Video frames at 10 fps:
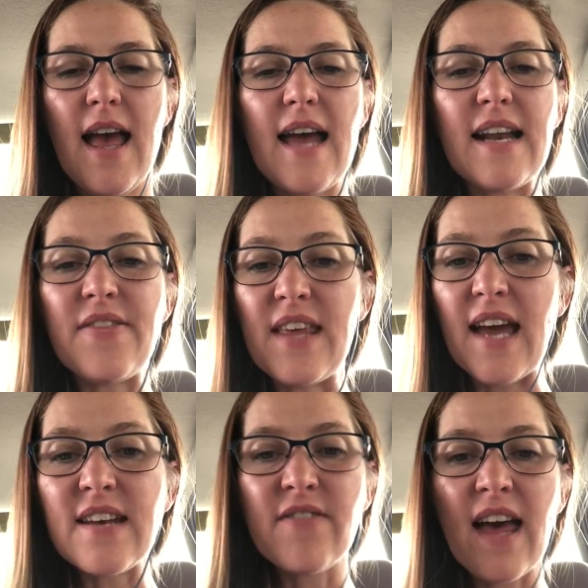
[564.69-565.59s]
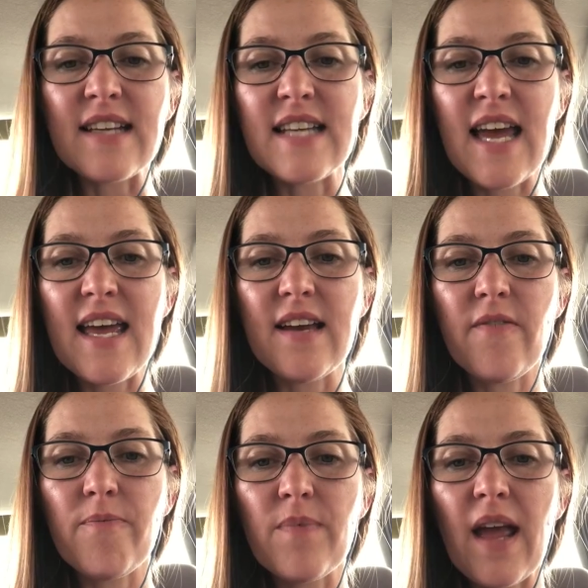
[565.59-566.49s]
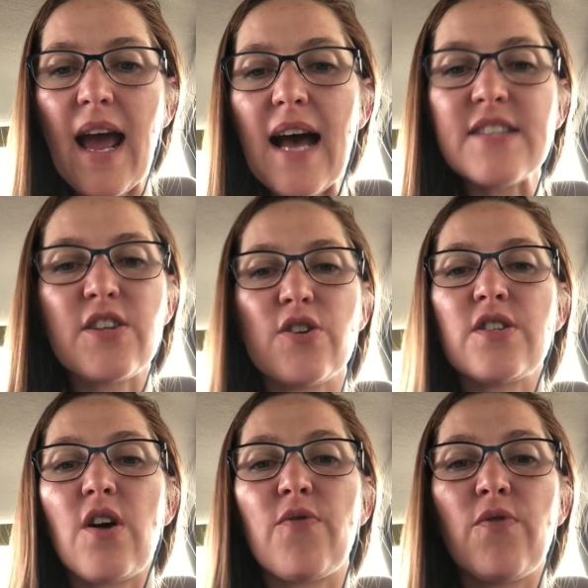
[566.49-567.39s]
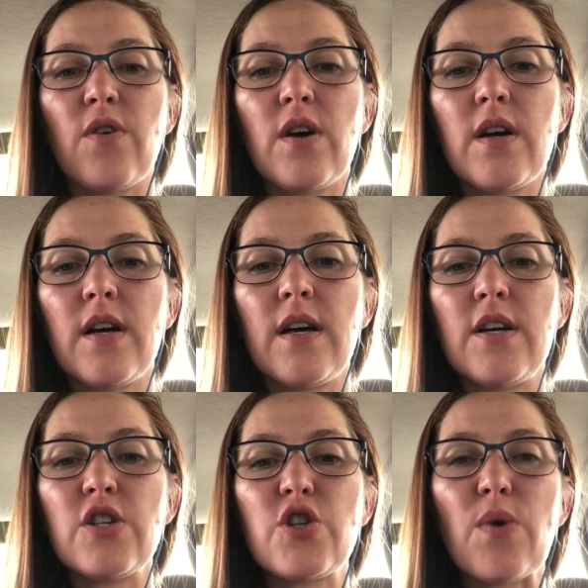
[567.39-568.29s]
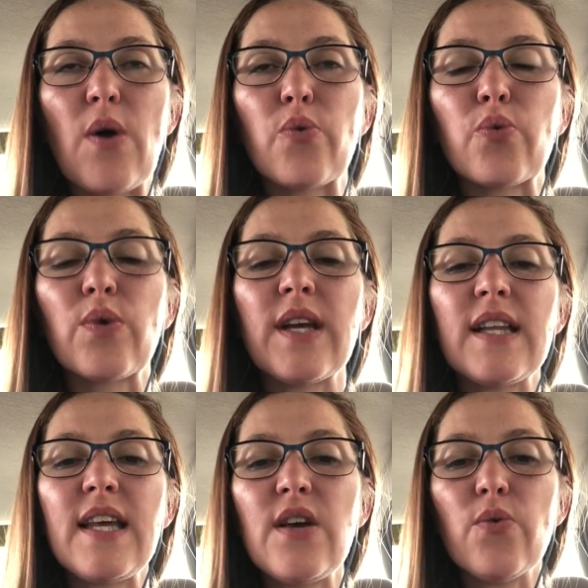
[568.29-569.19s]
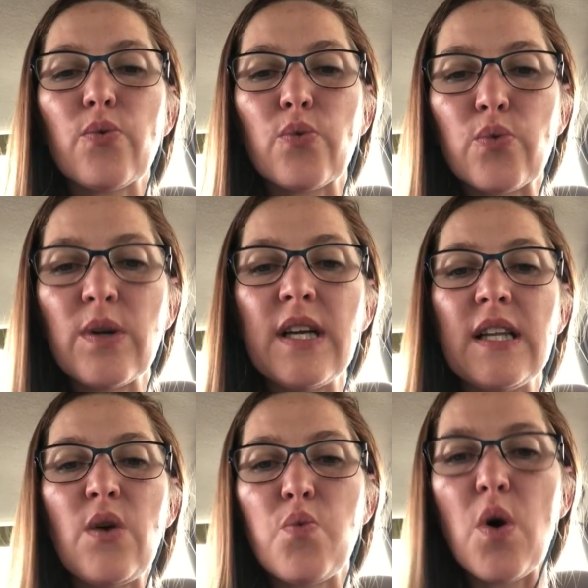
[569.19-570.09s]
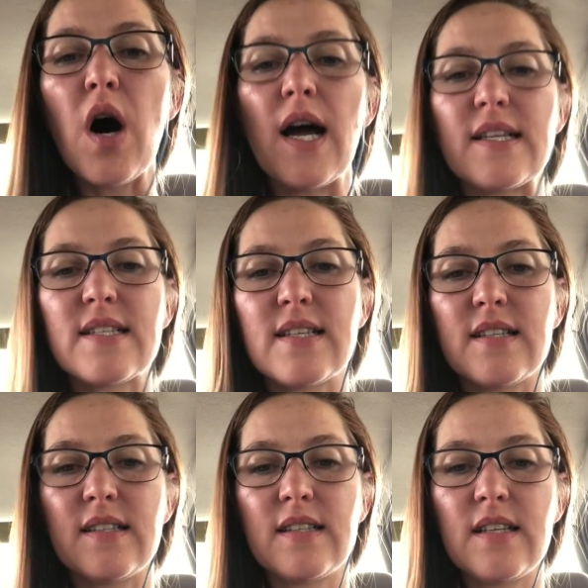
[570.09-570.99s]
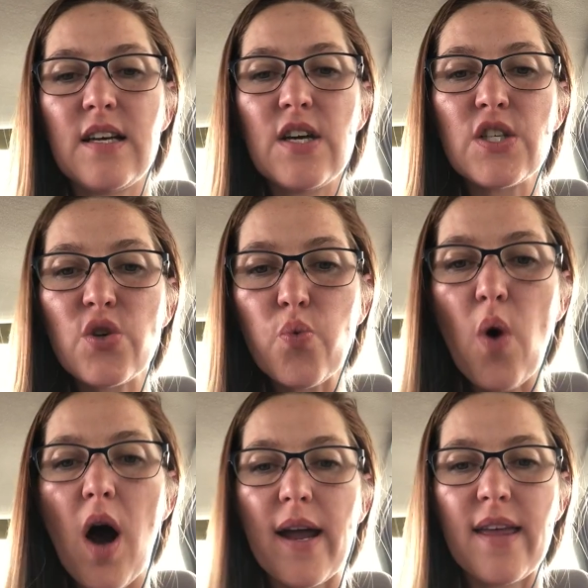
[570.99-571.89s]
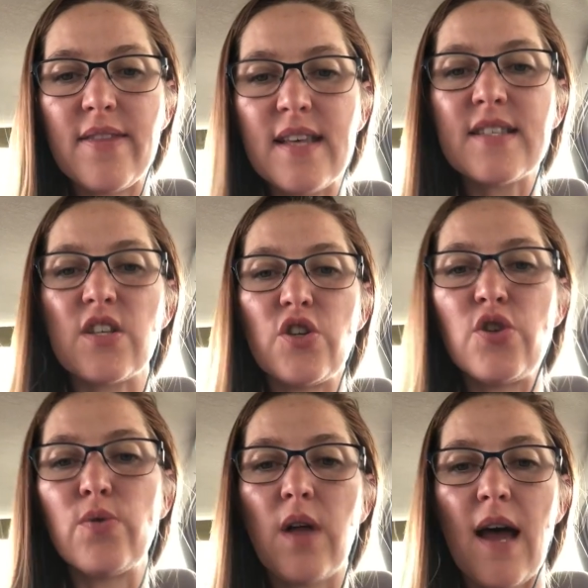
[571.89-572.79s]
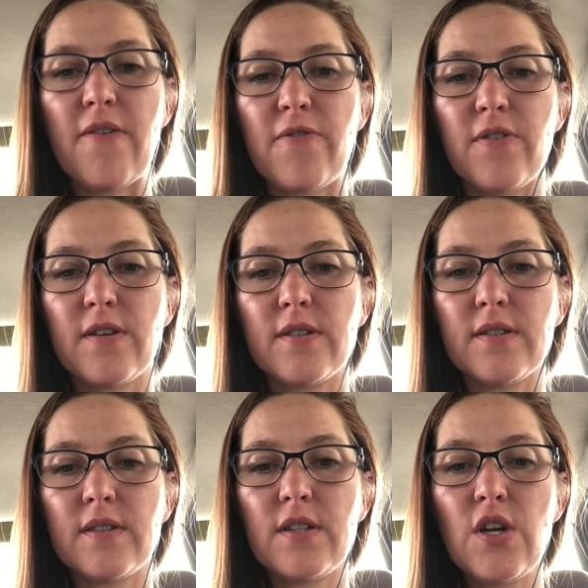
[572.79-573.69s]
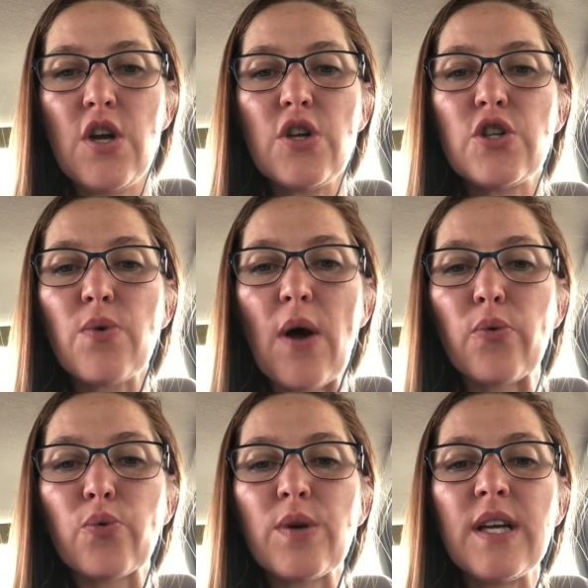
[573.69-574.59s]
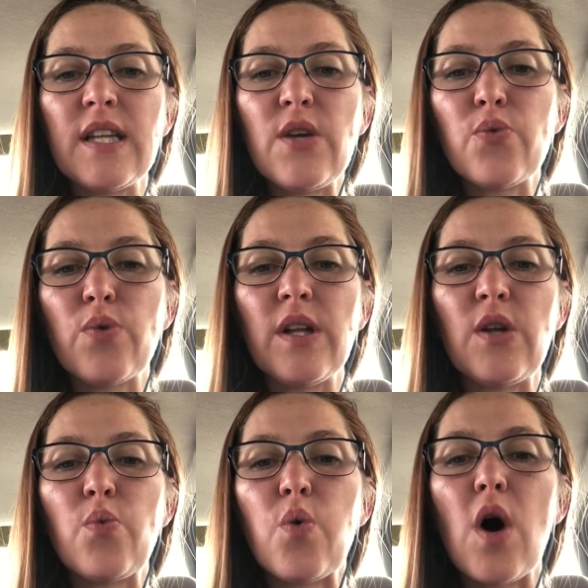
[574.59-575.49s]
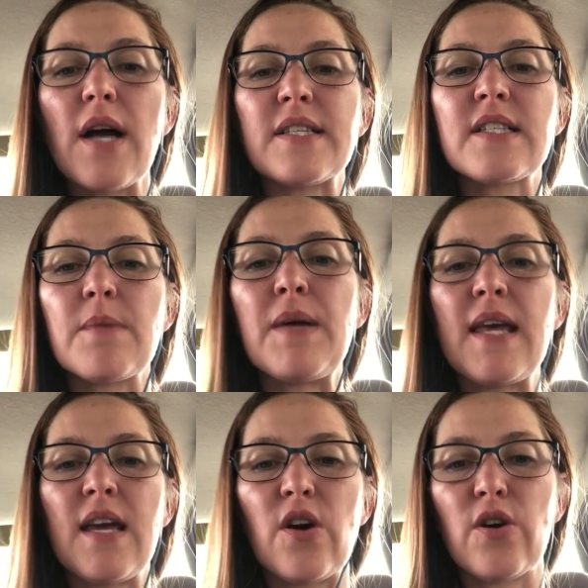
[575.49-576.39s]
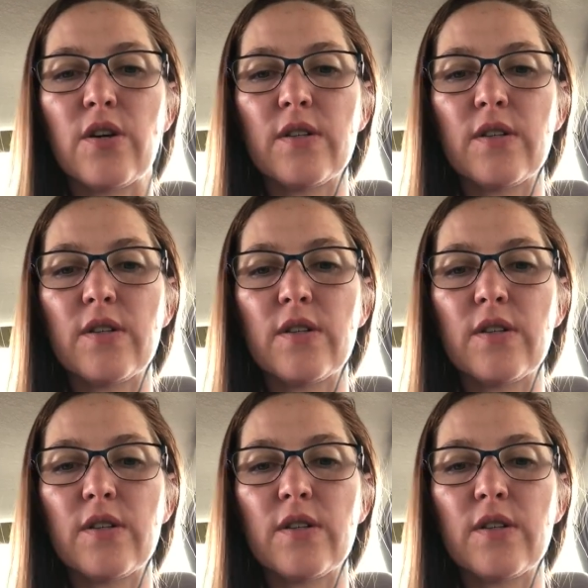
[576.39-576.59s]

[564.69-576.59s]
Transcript: And at the end of that day, ask yourself, do I really, really want to walk in this new life? Do I really, really want to be here?